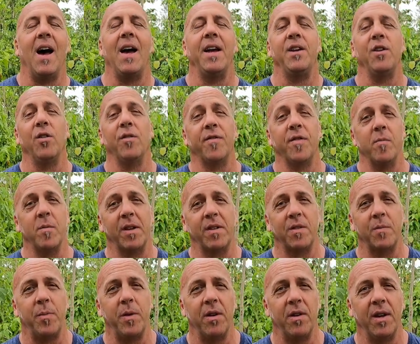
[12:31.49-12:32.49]
I know from
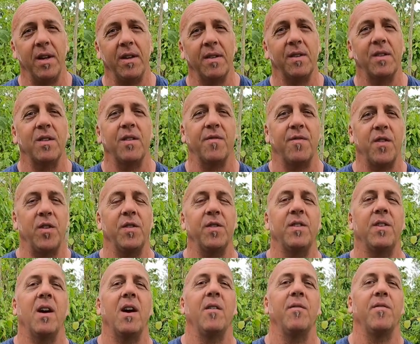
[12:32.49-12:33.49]
experience, the
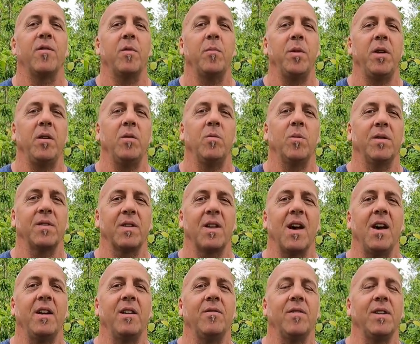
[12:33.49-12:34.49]
first time for me was
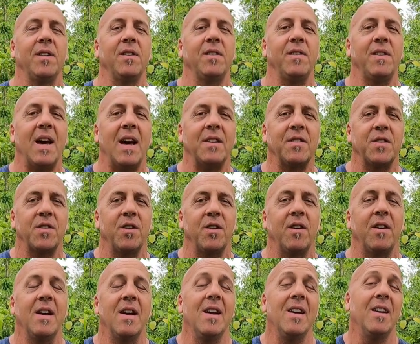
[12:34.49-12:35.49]
kind of a
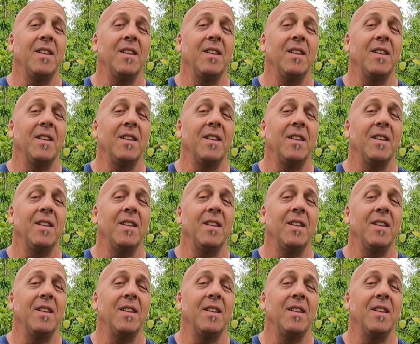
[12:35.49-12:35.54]
disaster.